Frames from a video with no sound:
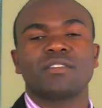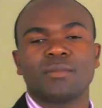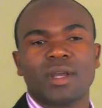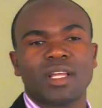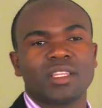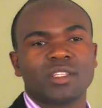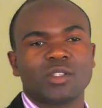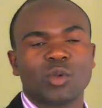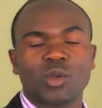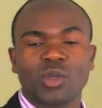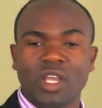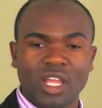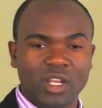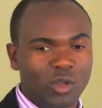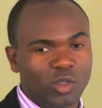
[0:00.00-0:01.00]
month, so
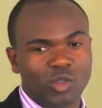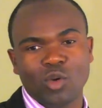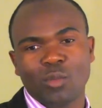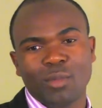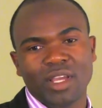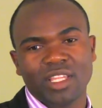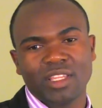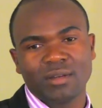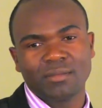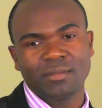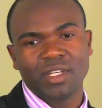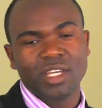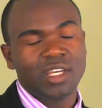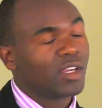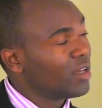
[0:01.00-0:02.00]
you cannot combine them.
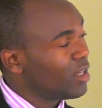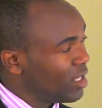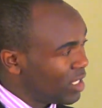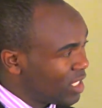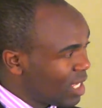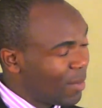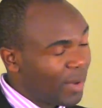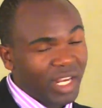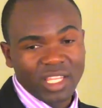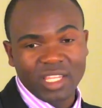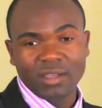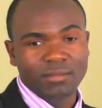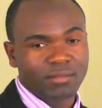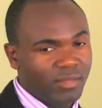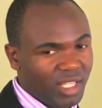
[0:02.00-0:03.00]
Separate
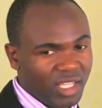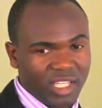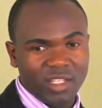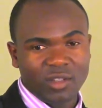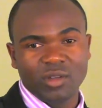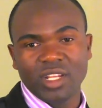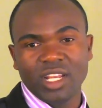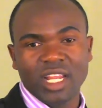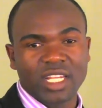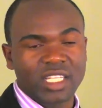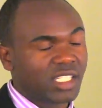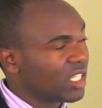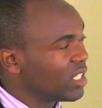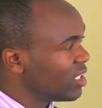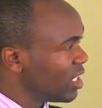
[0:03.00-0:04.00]
them, and then you really
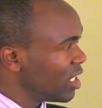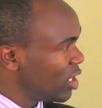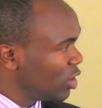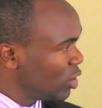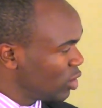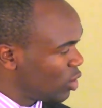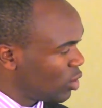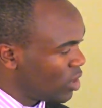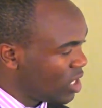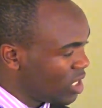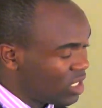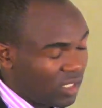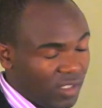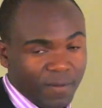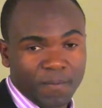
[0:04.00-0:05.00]
understand. You do
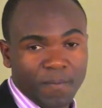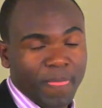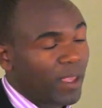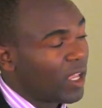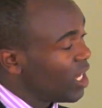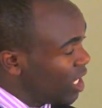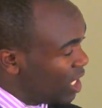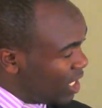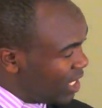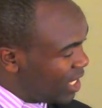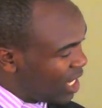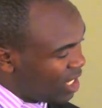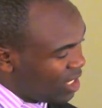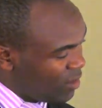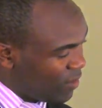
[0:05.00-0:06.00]
this.
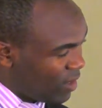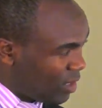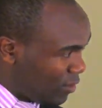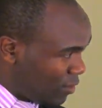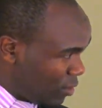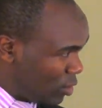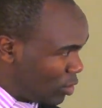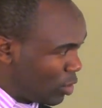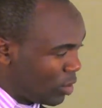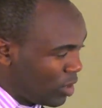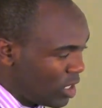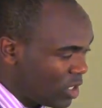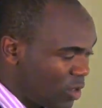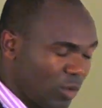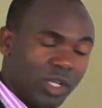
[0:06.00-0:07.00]
Here, even if you do
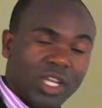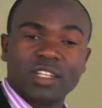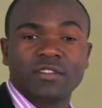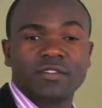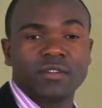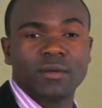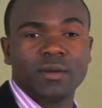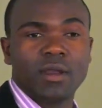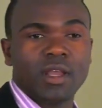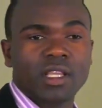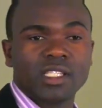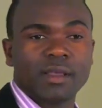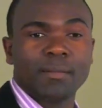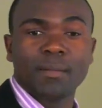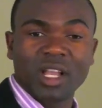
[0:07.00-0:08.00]
this, you get
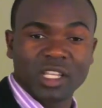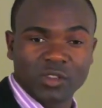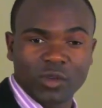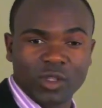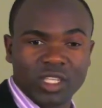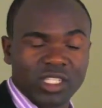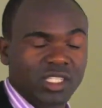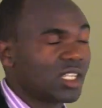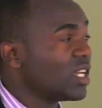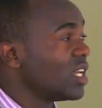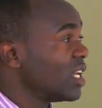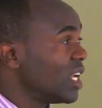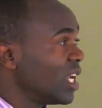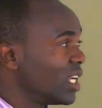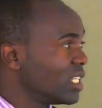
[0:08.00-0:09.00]
some marks for this.
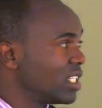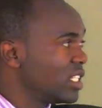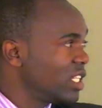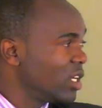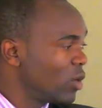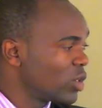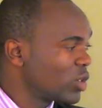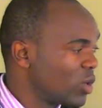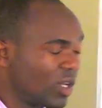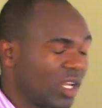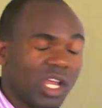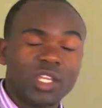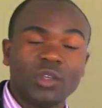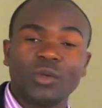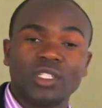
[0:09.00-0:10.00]
And here also
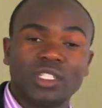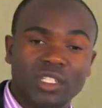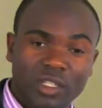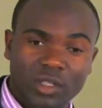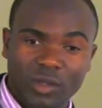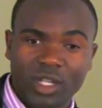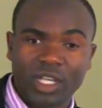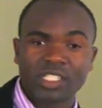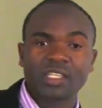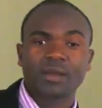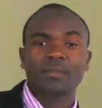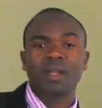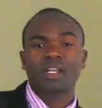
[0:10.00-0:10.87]
on annuity, you get some